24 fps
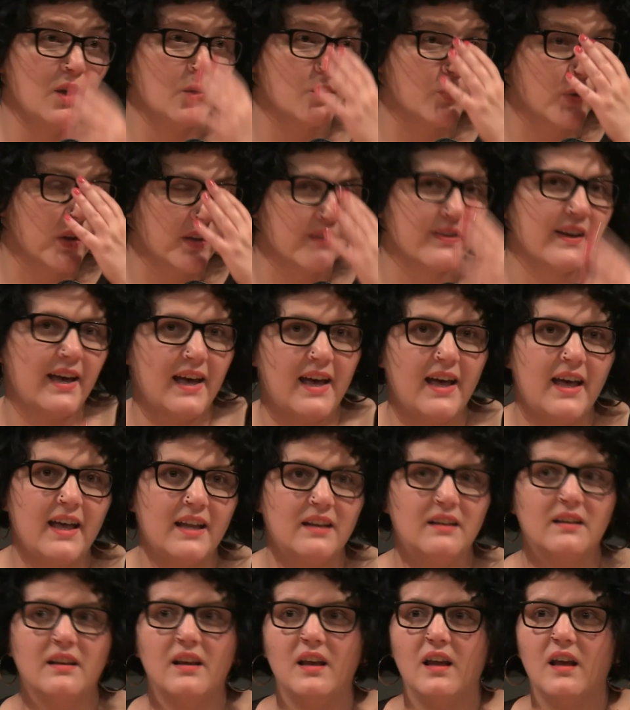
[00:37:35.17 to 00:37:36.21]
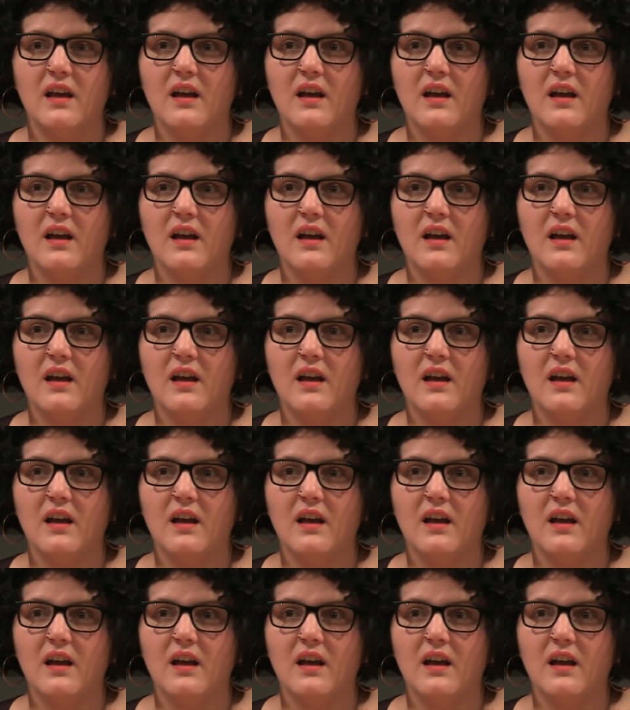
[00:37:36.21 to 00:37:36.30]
We've had